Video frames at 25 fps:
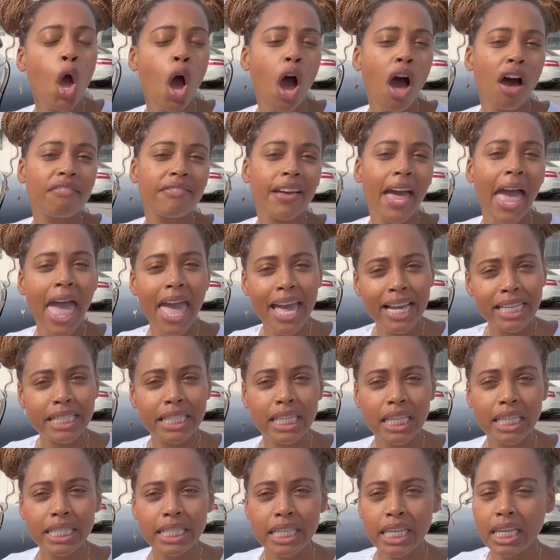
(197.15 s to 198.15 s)
of
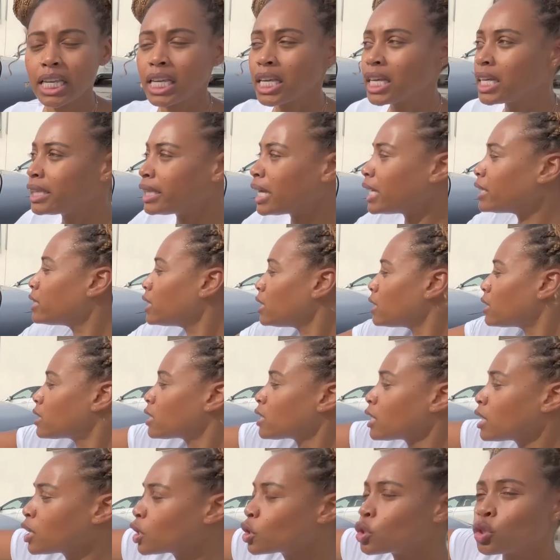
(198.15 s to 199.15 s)
ecstasy that it's
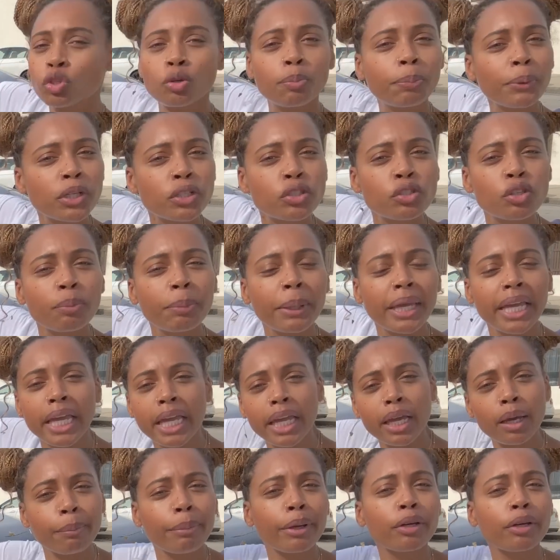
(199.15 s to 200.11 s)
supposed to be here,